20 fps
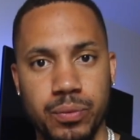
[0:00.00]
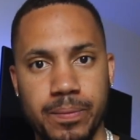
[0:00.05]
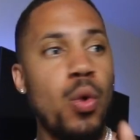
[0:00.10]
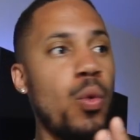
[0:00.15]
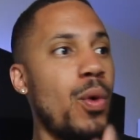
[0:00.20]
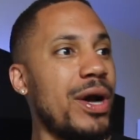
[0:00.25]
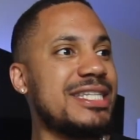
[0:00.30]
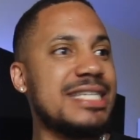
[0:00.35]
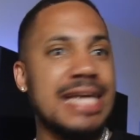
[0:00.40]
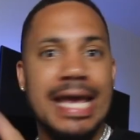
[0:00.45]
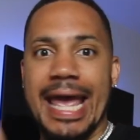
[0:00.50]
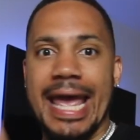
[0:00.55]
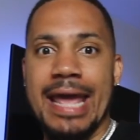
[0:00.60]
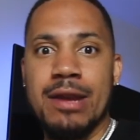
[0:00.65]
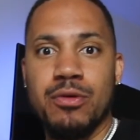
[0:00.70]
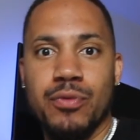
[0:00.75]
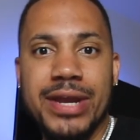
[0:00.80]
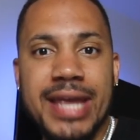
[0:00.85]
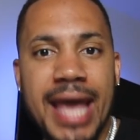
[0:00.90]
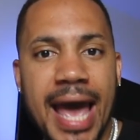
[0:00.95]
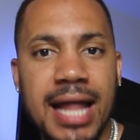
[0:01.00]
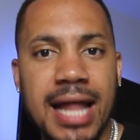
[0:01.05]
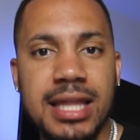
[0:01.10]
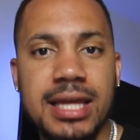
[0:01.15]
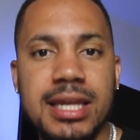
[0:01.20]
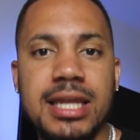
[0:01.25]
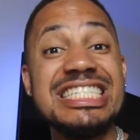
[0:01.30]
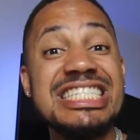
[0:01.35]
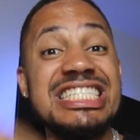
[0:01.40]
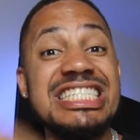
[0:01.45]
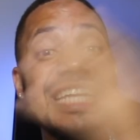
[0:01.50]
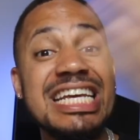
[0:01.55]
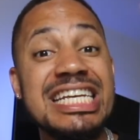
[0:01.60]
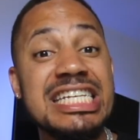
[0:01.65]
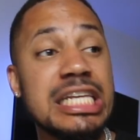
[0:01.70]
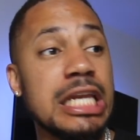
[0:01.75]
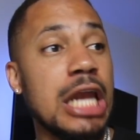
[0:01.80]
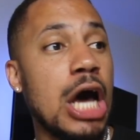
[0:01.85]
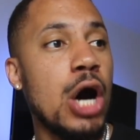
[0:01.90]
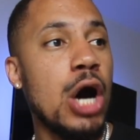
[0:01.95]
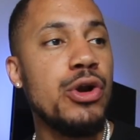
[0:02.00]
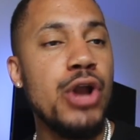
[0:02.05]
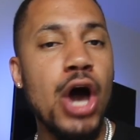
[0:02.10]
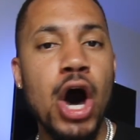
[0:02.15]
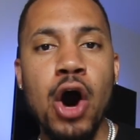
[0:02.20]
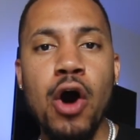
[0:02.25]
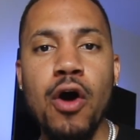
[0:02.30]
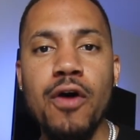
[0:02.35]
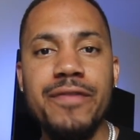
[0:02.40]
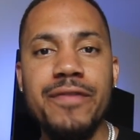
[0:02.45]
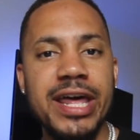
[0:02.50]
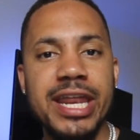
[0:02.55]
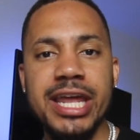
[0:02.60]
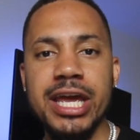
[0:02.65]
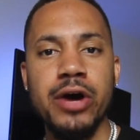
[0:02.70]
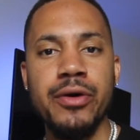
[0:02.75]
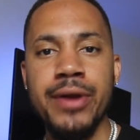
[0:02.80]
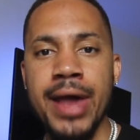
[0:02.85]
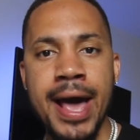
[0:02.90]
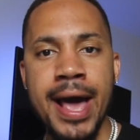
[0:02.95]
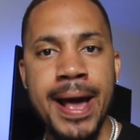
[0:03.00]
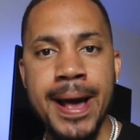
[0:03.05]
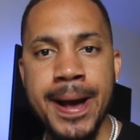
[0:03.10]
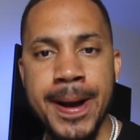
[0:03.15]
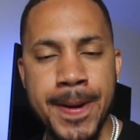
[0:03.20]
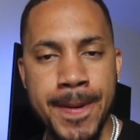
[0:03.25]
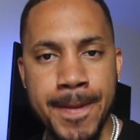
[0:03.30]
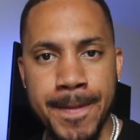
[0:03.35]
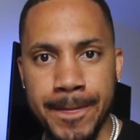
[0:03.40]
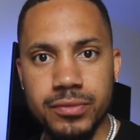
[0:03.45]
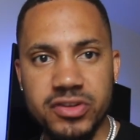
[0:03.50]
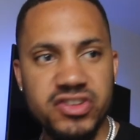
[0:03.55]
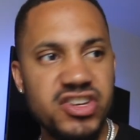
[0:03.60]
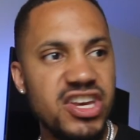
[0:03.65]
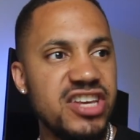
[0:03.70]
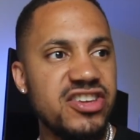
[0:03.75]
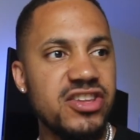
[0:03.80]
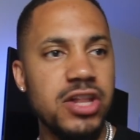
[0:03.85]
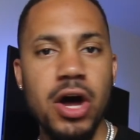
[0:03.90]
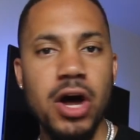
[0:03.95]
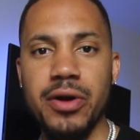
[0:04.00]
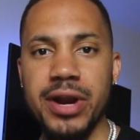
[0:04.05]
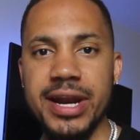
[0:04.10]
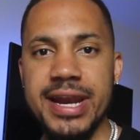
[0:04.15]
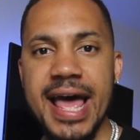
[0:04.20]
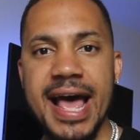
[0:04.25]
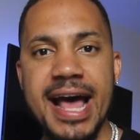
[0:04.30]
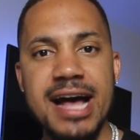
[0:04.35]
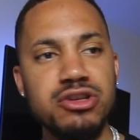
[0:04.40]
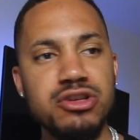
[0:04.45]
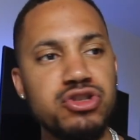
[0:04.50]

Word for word: Which in reality, she slowed the whole video down. She slowed it down,